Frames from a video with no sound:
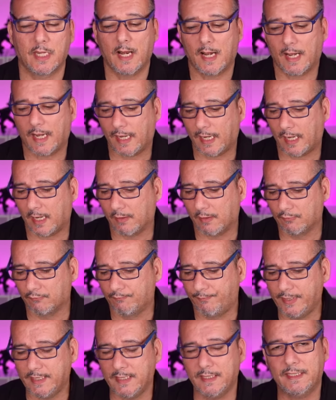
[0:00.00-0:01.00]

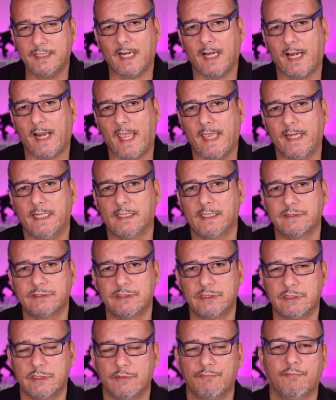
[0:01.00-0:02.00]
Be the lighting
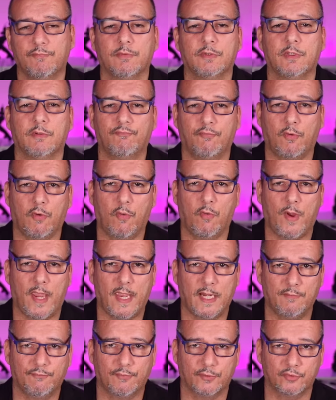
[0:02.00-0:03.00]
assistant for a
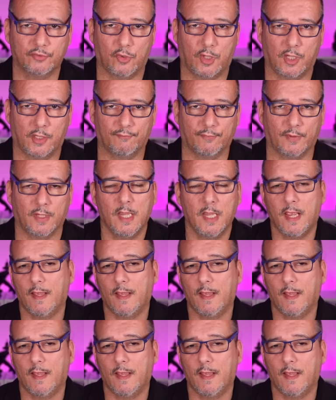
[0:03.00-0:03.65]
wedding photographer.